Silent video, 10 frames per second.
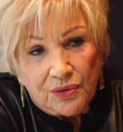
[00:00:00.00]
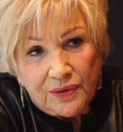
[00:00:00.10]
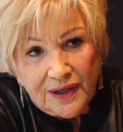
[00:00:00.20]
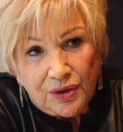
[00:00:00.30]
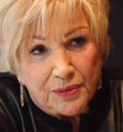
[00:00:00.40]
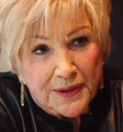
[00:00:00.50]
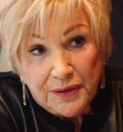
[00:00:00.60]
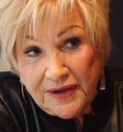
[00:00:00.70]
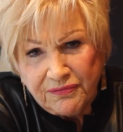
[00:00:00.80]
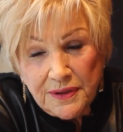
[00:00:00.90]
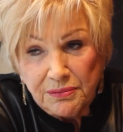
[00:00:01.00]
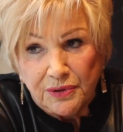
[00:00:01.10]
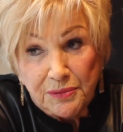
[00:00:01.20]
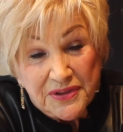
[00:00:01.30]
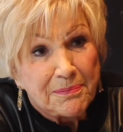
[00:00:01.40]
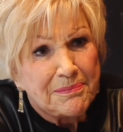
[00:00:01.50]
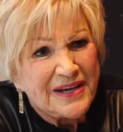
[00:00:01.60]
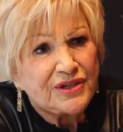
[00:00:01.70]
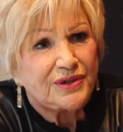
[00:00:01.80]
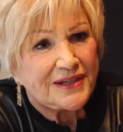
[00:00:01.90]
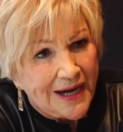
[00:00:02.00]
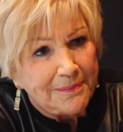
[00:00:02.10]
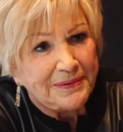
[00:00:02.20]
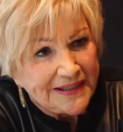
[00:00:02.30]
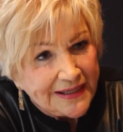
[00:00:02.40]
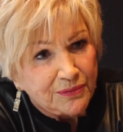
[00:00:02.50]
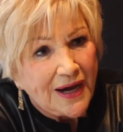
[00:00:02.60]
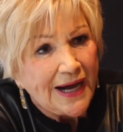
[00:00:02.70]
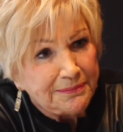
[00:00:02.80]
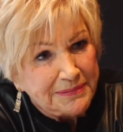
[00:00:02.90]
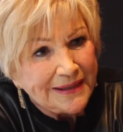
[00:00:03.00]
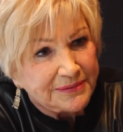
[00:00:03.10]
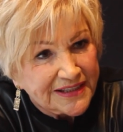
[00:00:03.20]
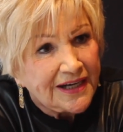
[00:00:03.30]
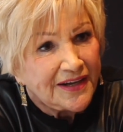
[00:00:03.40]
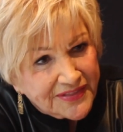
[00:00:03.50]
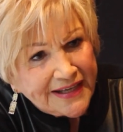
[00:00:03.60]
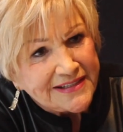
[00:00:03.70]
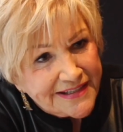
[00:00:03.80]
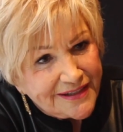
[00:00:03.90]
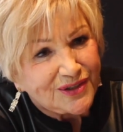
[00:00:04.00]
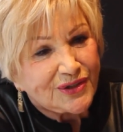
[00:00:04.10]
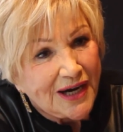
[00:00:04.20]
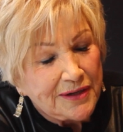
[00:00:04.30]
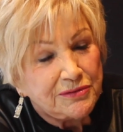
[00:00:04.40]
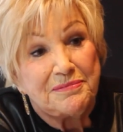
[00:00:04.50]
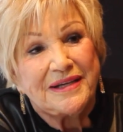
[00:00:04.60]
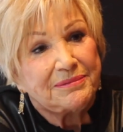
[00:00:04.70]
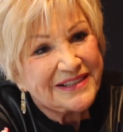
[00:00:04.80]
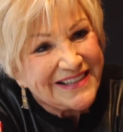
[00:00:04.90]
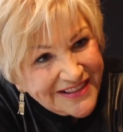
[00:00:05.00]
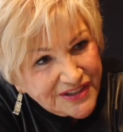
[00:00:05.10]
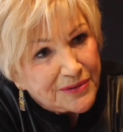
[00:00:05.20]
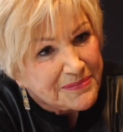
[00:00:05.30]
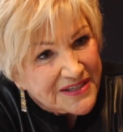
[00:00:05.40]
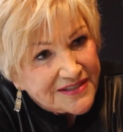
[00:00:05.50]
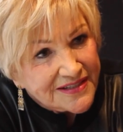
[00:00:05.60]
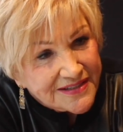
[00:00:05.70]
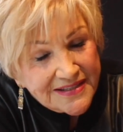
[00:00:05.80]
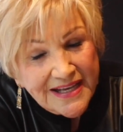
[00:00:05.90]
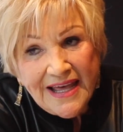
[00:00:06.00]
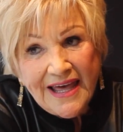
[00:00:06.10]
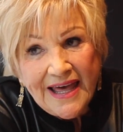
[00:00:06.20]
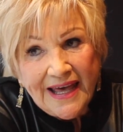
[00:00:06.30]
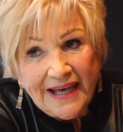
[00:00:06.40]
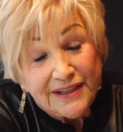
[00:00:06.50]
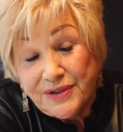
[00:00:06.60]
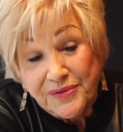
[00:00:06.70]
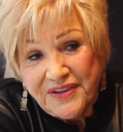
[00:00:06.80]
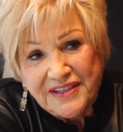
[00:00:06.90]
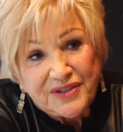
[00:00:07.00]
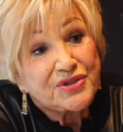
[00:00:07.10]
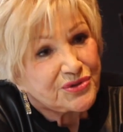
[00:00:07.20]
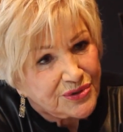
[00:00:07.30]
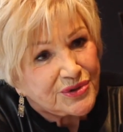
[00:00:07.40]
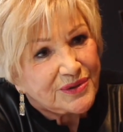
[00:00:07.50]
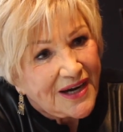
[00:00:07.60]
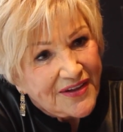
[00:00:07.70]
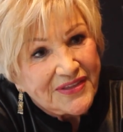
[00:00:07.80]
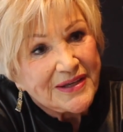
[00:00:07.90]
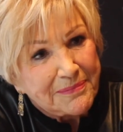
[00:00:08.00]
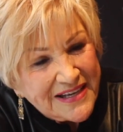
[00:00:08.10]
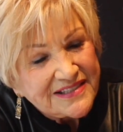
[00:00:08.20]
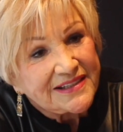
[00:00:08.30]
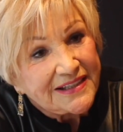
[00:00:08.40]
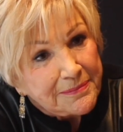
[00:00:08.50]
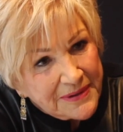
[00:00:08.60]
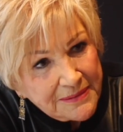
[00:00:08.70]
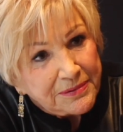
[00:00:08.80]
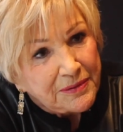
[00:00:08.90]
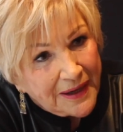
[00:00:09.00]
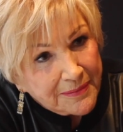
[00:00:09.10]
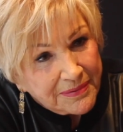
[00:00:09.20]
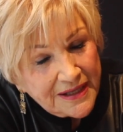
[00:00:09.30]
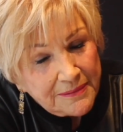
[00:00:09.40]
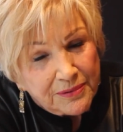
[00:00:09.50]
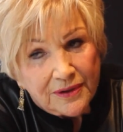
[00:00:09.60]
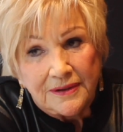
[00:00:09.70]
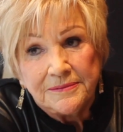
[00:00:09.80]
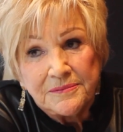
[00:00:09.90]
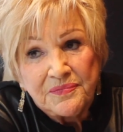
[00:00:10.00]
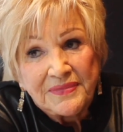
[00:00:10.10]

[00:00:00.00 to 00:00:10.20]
well, we, if we were with a bigger company, I'd be able to cut that deal, or I would be able to get their business. And I don't think that's true. I think basically people by people,